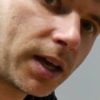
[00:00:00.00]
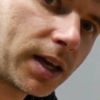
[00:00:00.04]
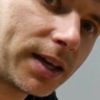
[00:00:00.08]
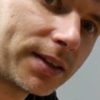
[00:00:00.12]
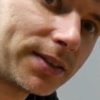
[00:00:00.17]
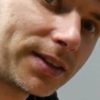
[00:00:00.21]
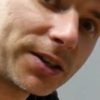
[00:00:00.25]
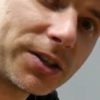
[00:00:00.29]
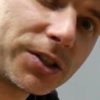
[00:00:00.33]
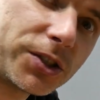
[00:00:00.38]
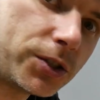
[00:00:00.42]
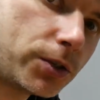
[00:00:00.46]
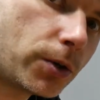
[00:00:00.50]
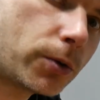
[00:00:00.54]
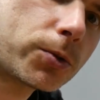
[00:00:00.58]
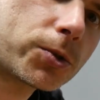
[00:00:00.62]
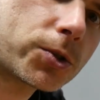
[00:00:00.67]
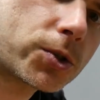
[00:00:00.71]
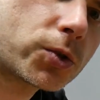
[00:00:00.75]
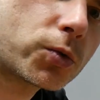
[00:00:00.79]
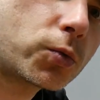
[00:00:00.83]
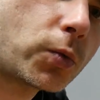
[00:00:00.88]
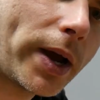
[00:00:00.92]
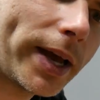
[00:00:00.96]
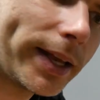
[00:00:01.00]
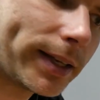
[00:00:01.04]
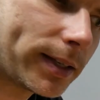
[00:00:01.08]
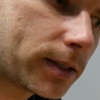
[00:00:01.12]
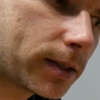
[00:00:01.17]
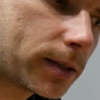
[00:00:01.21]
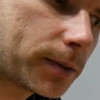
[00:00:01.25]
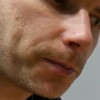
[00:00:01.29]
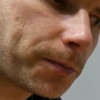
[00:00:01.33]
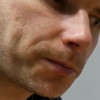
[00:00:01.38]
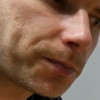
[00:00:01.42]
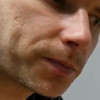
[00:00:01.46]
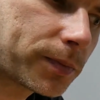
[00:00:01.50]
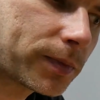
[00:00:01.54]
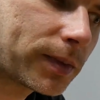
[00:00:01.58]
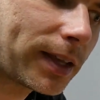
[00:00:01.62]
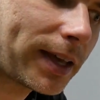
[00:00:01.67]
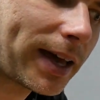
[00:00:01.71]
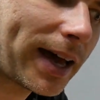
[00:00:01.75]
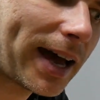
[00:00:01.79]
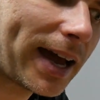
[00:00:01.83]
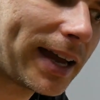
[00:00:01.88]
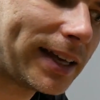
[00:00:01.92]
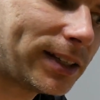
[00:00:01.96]
There is no sweat.
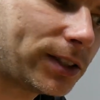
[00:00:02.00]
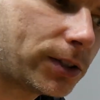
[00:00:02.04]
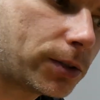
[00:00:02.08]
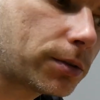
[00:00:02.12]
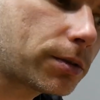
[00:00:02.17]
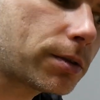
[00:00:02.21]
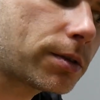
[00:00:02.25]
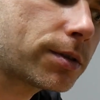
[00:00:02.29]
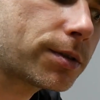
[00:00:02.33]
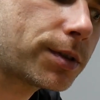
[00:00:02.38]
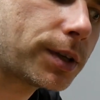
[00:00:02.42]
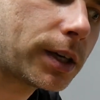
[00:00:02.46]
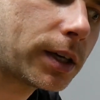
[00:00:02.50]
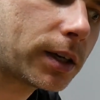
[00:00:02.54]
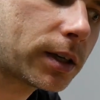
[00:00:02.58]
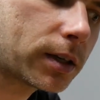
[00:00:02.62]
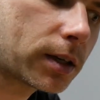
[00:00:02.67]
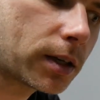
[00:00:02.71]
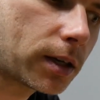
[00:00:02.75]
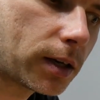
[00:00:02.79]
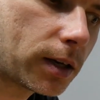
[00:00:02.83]
I don't think